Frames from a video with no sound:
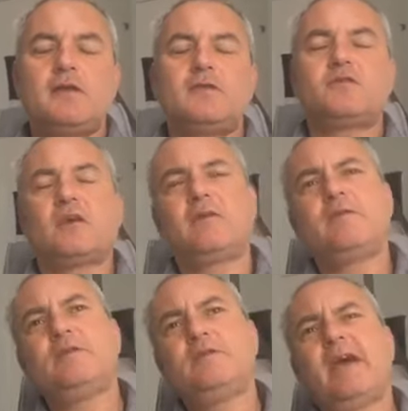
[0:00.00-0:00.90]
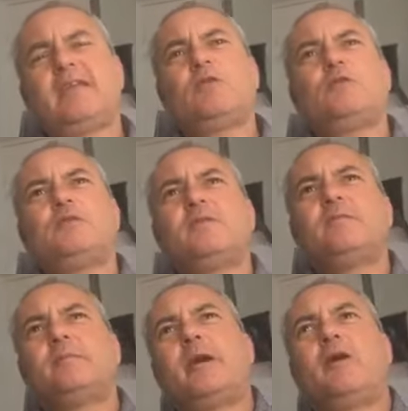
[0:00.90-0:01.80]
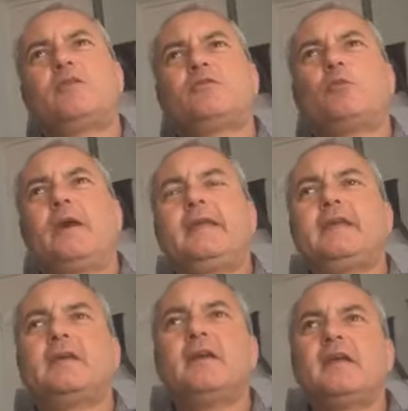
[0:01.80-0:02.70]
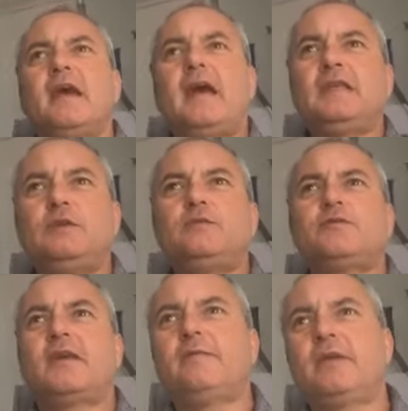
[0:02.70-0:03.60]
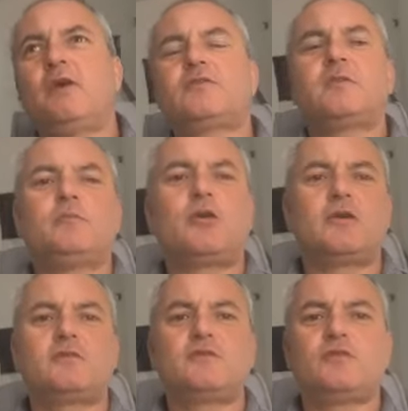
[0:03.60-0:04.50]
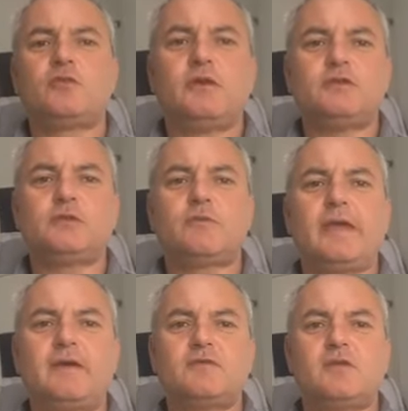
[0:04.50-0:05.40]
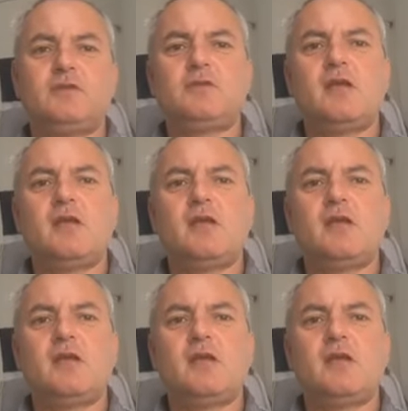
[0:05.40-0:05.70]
So if you've had offers in the past week and you've say the asking price was 200,000,